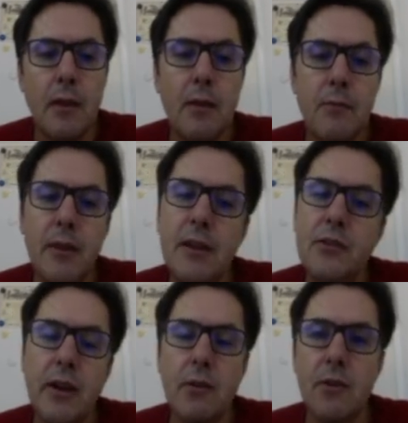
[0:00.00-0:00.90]
But these
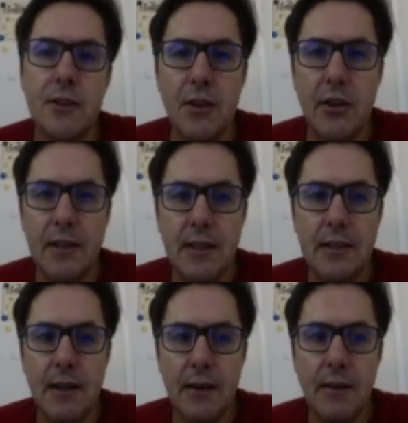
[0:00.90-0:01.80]
records don't
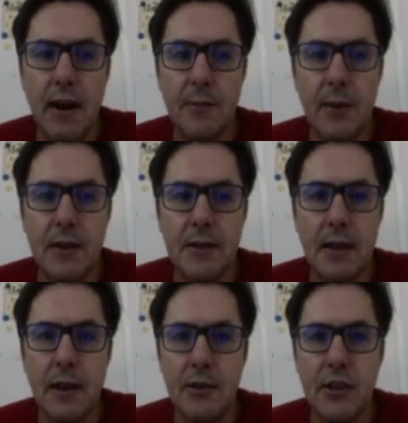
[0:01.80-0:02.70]
exist in the database.
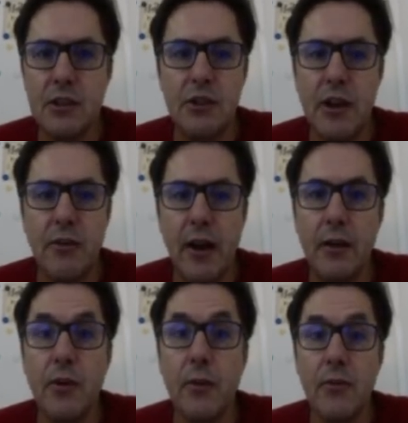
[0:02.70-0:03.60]
They're just
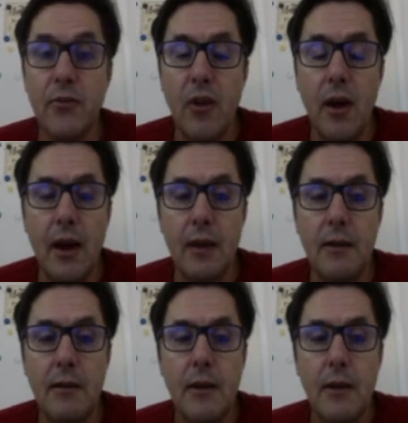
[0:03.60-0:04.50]
generated on the fly
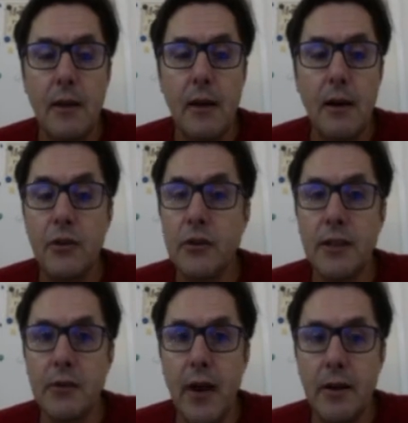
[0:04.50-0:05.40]
using
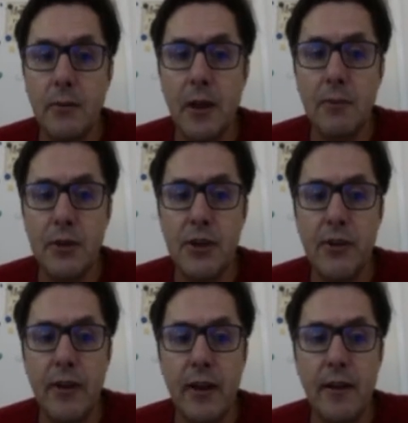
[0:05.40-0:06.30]
a random number
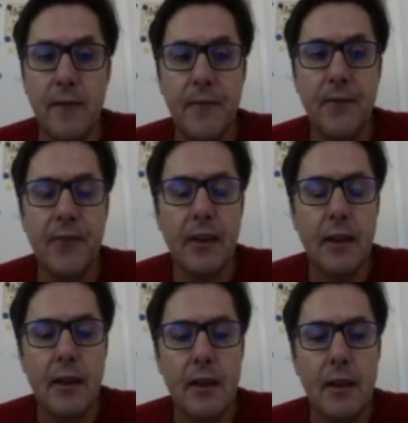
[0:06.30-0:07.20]
generator.
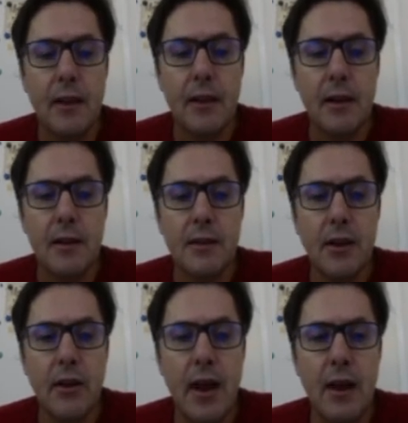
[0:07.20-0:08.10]

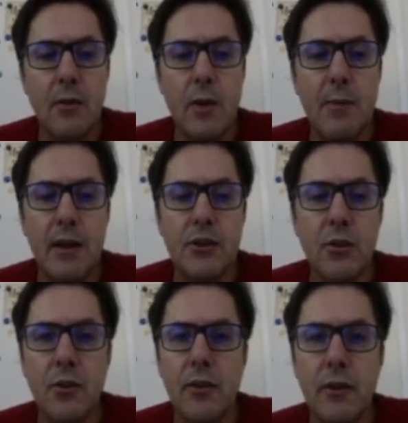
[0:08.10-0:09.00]
So how can we make
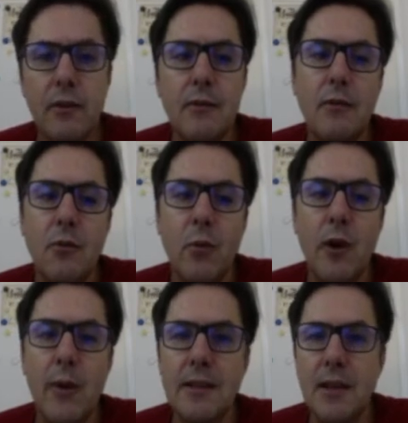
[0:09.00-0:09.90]
sure that we
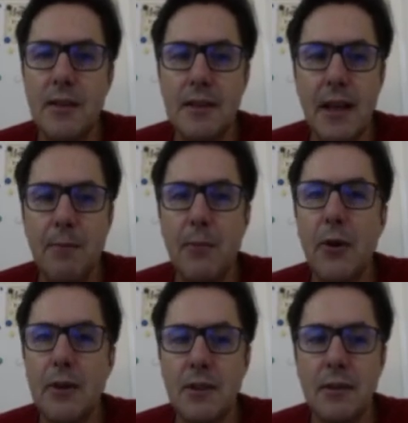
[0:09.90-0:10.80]
always get the same
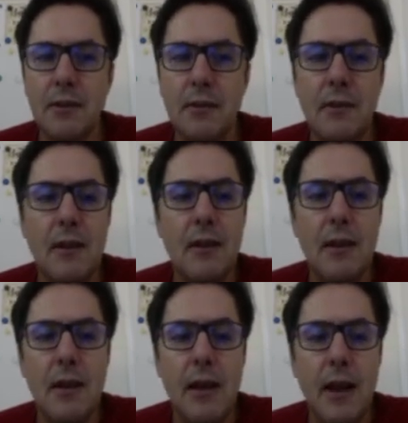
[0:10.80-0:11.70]
person
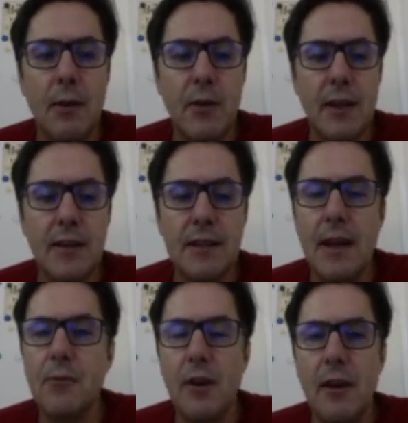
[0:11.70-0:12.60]
and we get the same
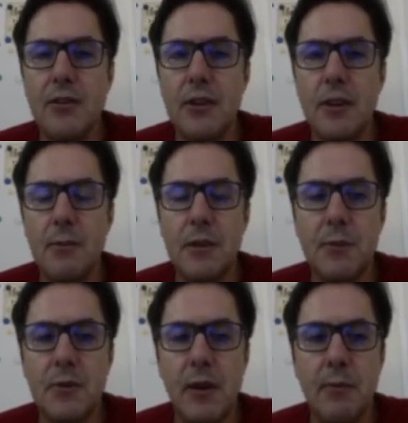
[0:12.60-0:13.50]
relationships
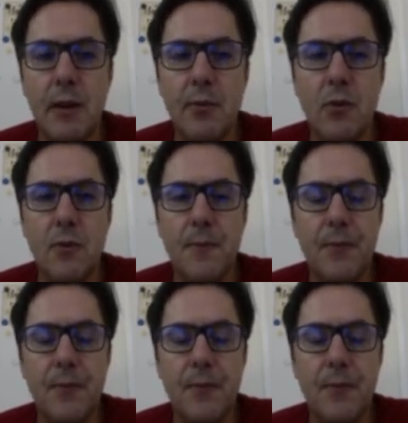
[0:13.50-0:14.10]
between people,